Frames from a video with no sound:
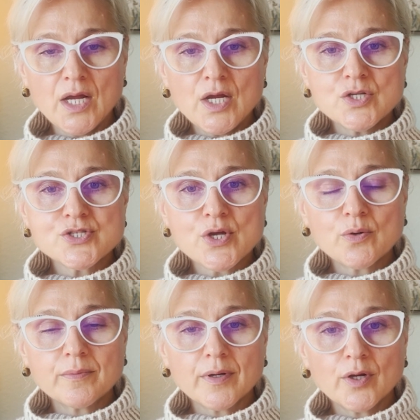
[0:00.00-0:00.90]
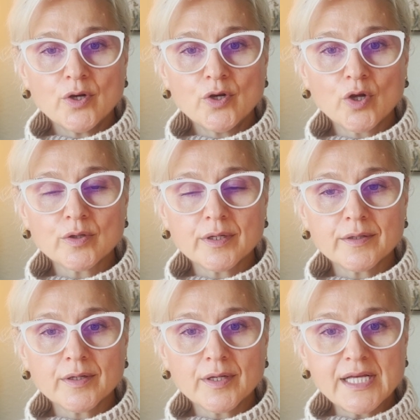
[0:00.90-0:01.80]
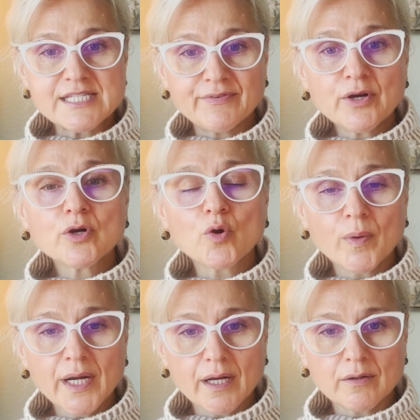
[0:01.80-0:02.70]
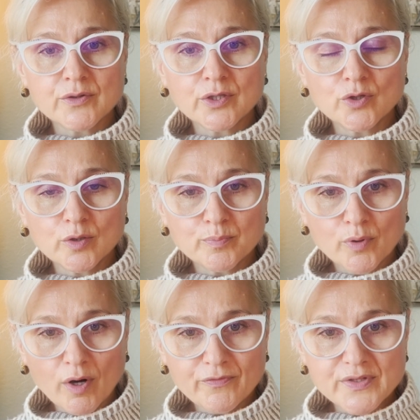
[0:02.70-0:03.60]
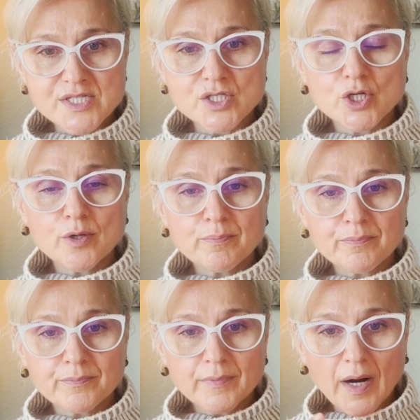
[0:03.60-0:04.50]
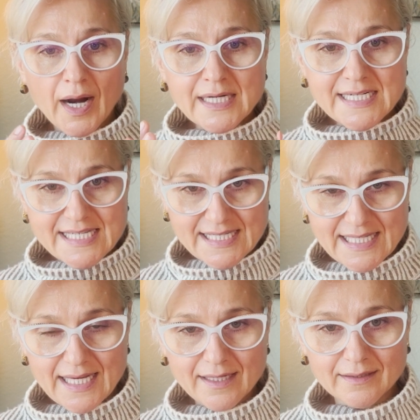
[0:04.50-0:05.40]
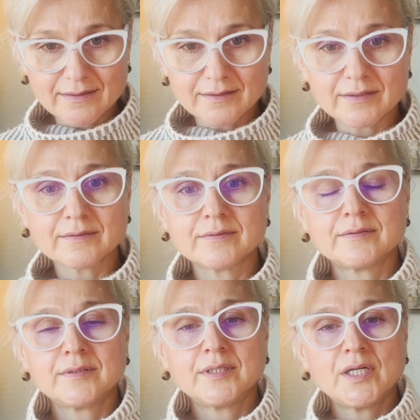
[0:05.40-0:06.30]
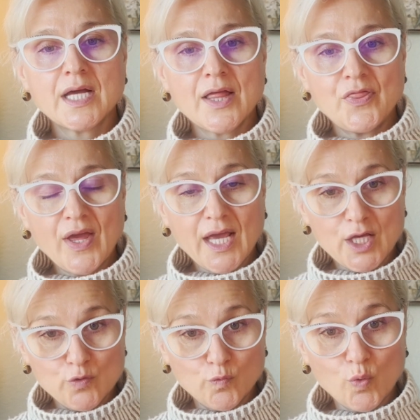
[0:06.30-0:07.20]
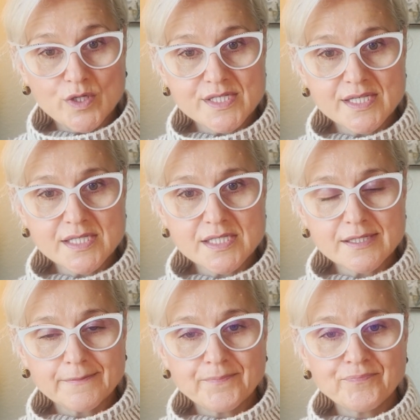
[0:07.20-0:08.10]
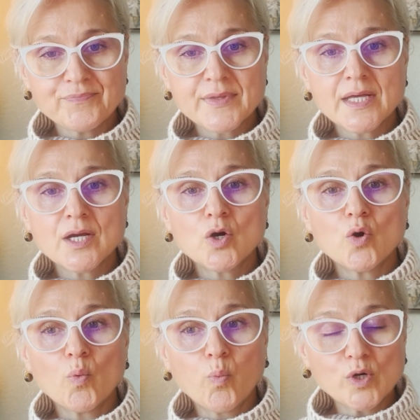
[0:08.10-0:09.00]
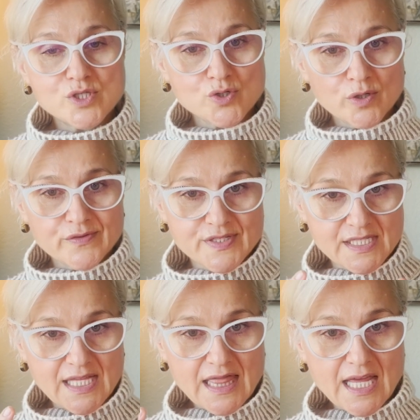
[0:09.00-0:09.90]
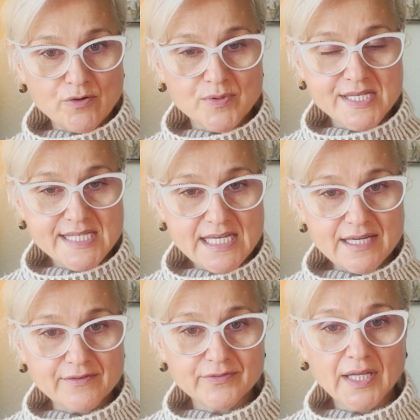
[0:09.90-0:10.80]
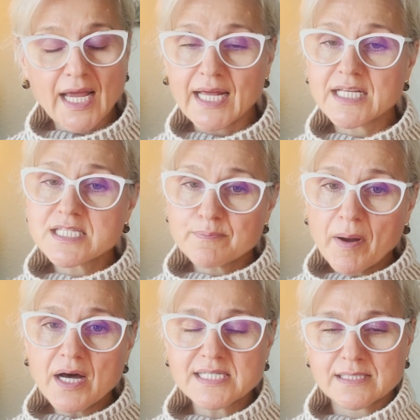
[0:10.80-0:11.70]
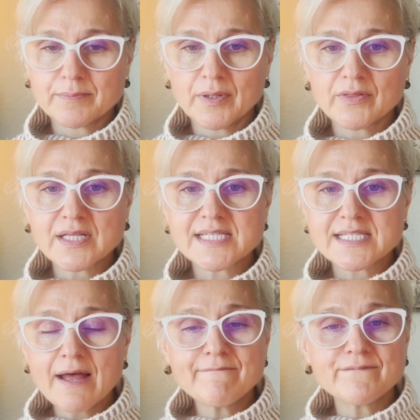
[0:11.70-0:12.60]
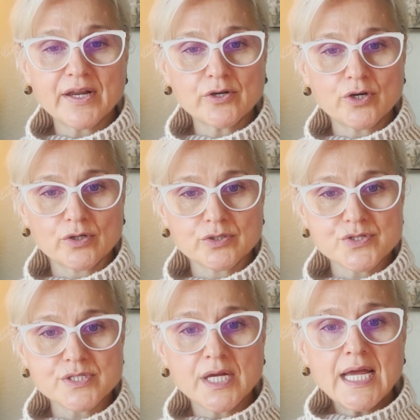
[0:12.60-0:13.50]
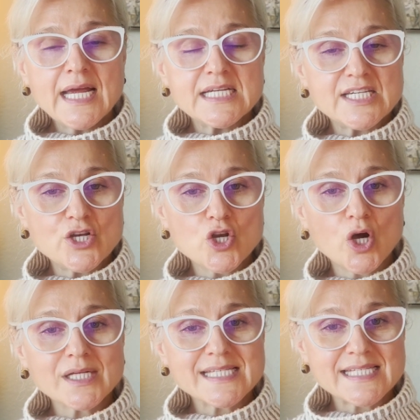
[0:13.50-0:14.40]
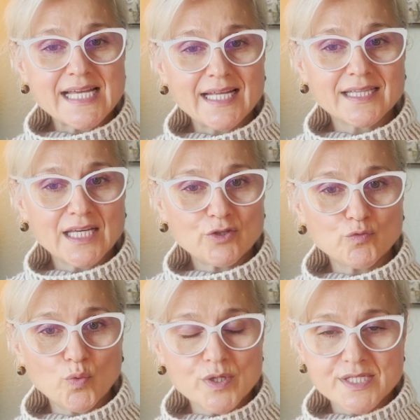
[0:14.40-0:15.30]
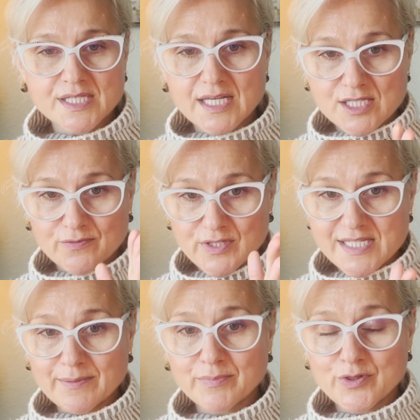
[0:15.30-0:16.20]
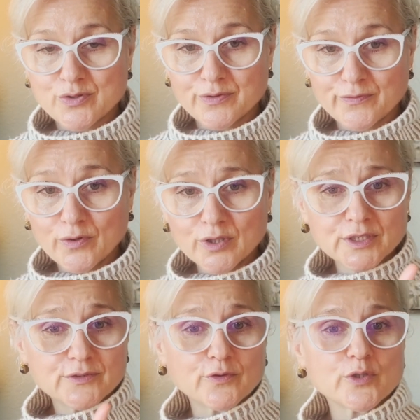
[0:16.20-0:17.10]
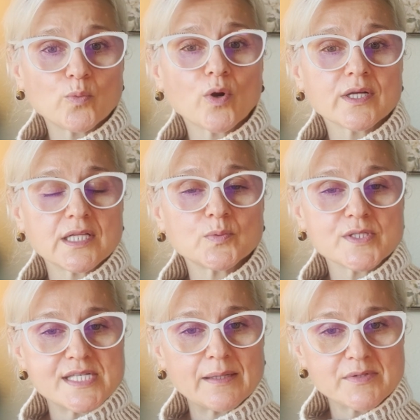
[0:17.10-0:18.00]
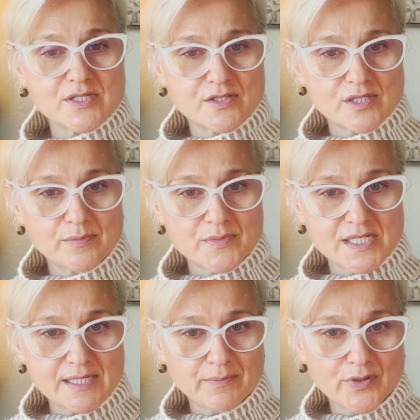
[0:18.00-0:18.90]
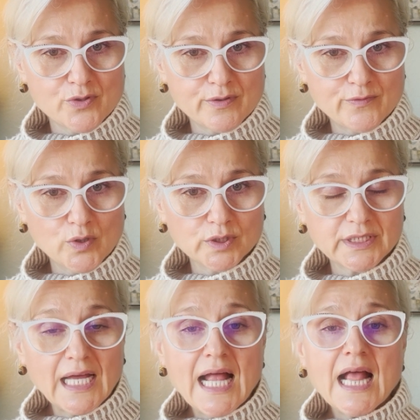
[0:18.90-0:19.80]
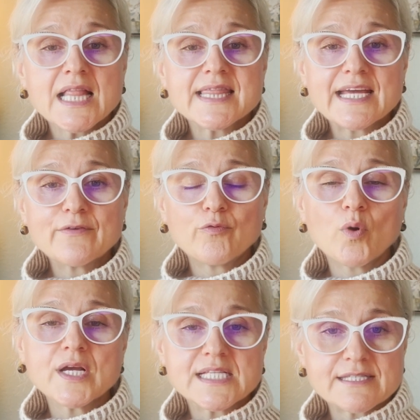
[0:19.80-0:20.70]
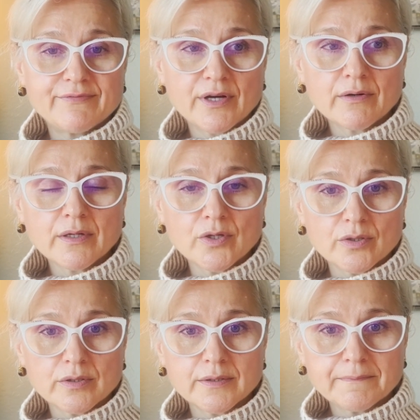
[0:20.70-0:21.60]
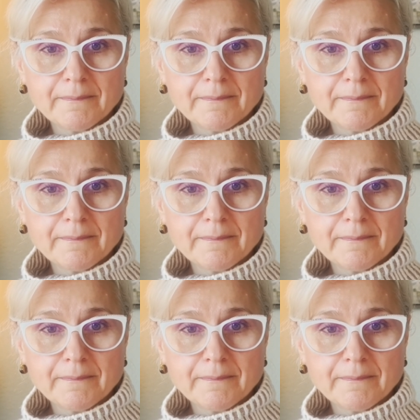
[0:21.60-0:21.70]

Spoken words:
So it's very critical that nonprofits understand their invoices, what services that they received. And it's possible that some vendors did not send invoices as of December 31st for the work that was done as December 31st. Therefore, it's very good